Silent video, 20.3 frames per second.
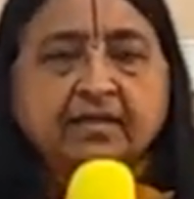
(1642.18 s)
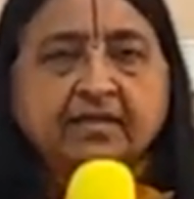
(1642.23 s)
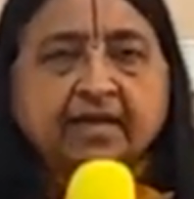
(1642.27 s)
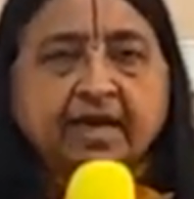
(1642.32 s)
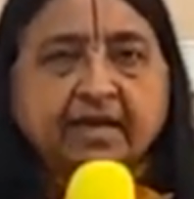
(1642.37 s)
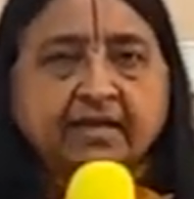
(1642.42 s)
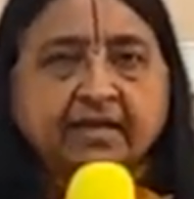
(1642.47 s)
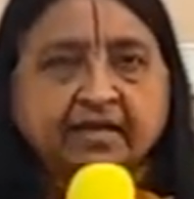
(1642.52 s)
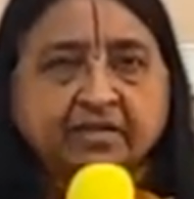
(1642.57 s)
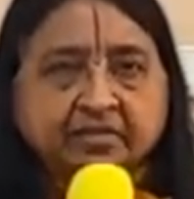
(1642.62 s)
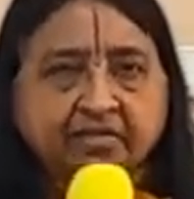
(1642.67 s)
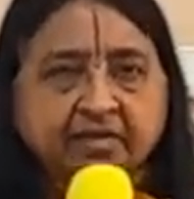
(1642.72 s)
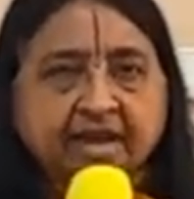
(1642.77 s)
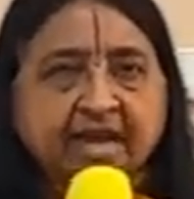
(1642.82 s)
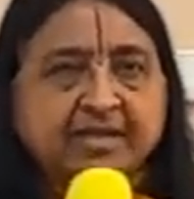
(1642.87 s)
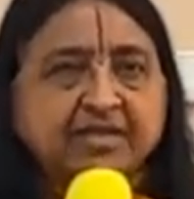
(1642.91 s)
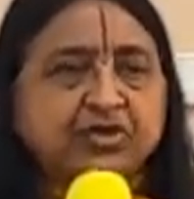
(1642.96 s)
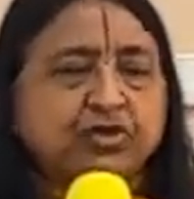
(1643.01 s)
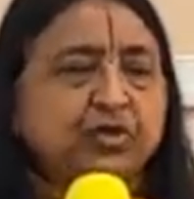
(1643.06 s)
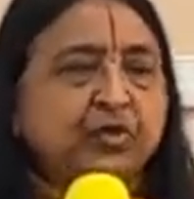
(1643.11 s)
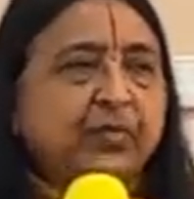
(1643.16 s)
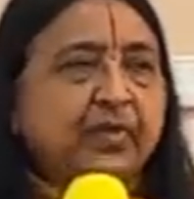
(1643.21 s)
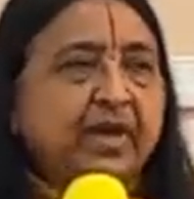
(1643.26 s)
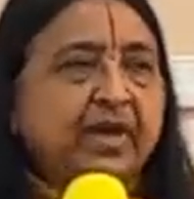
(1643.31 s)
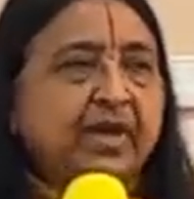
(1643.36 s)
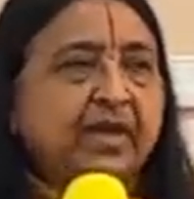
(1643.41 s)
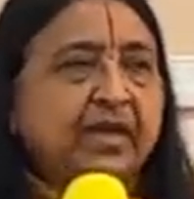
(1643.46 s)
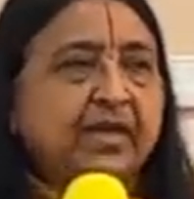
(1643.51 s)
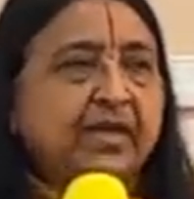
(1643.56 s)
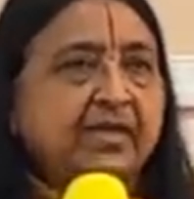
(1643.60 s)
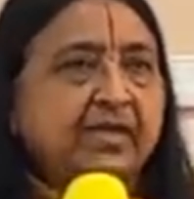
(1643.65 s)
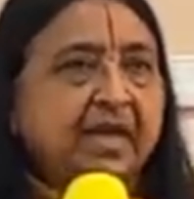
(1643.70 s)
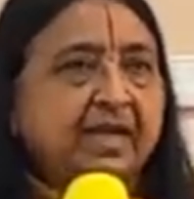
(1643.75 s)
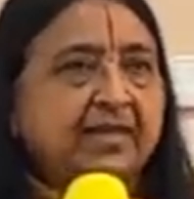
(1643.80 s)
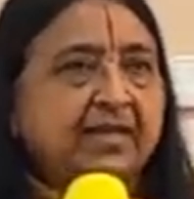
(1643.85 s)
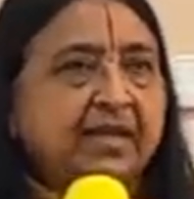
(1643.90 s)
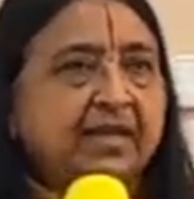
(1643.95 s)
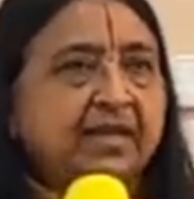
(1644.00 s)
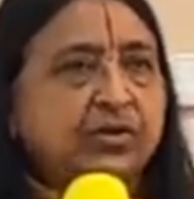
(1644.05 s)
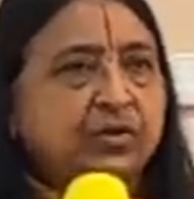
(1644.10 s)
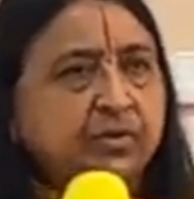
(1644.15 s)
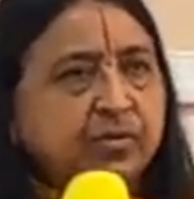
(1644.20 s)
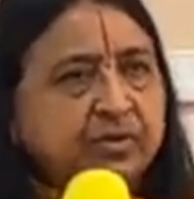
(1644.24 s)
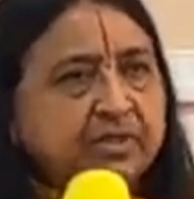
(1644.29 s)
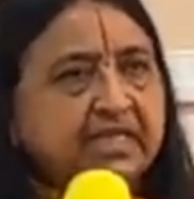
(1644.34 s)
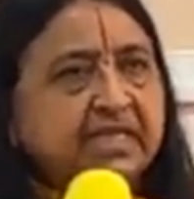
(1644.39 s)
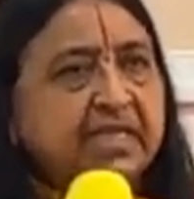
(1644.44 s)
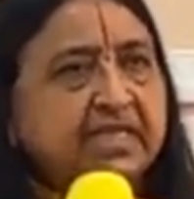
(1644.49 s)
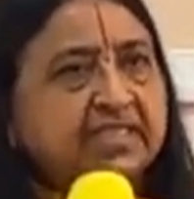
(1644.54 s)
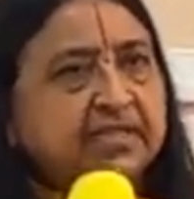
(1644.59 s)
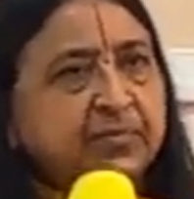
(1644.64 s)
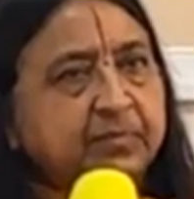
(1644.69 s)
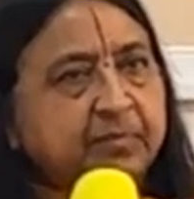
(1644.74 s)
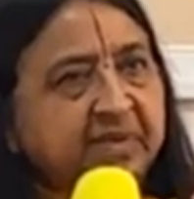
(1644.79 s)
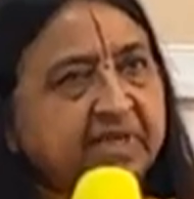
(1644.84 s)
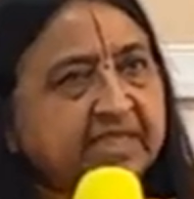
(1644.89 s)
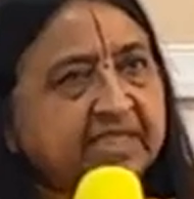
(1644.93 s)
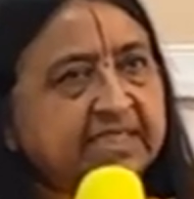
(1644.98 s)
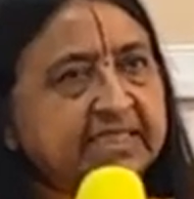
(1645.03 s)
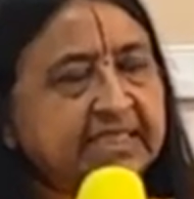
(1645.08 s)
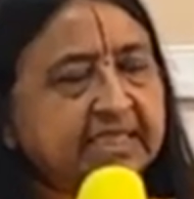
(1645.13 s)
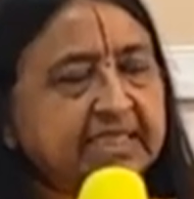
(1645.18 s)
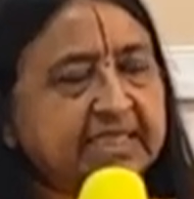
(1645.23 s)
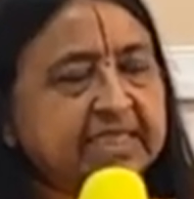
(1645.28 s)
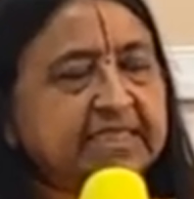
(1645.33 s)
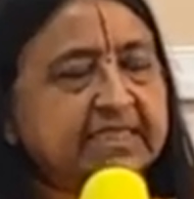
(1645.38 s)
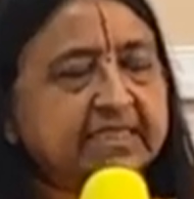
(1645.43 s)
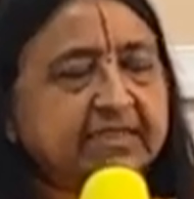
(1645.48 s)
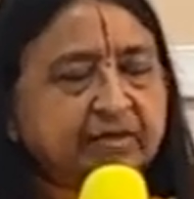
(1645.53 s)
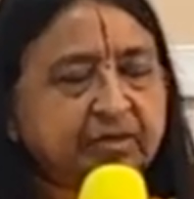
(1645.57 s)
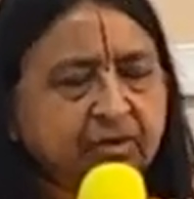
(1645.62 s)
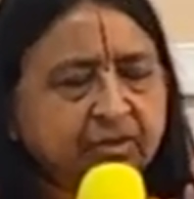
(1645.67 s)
that attracts your mind, and then use it as a basis.